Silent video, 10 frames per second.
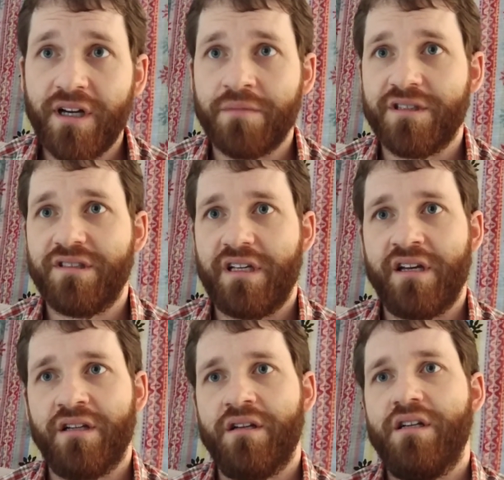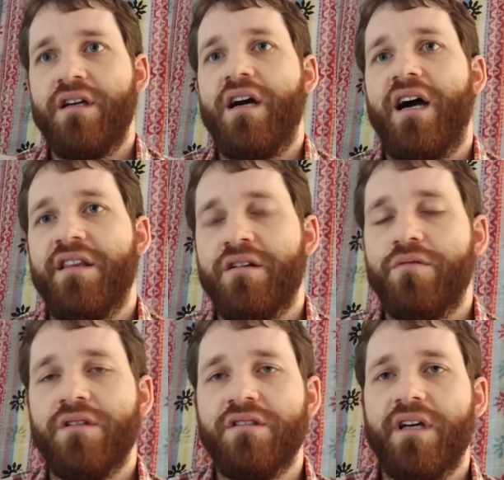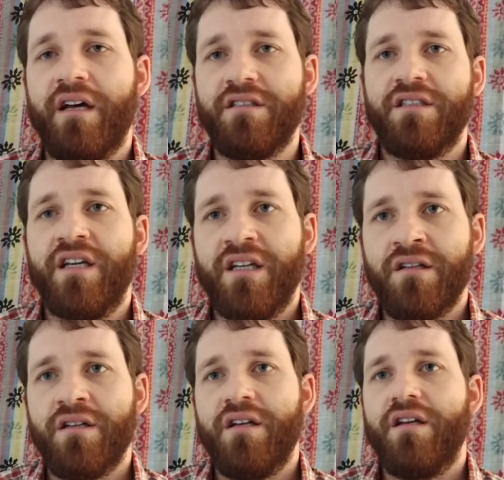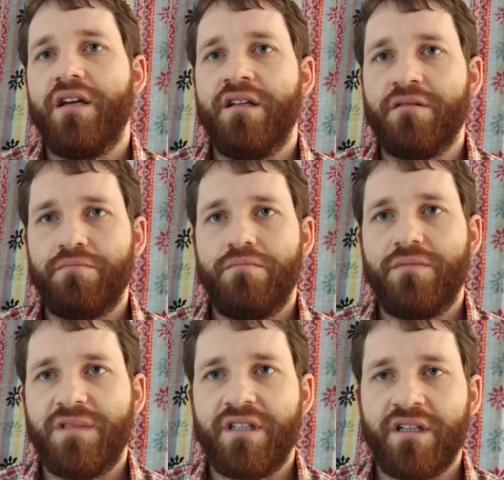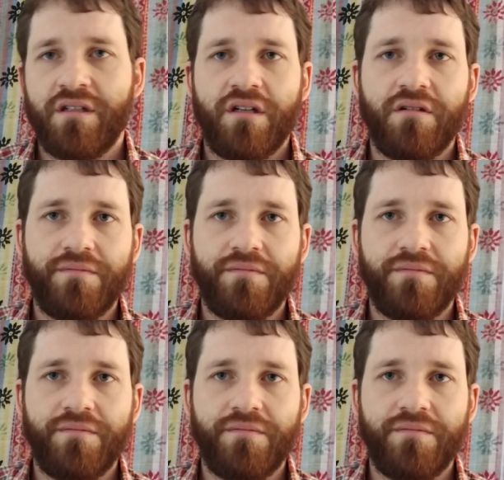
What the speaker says: I'm just saying I think we need to educate and say,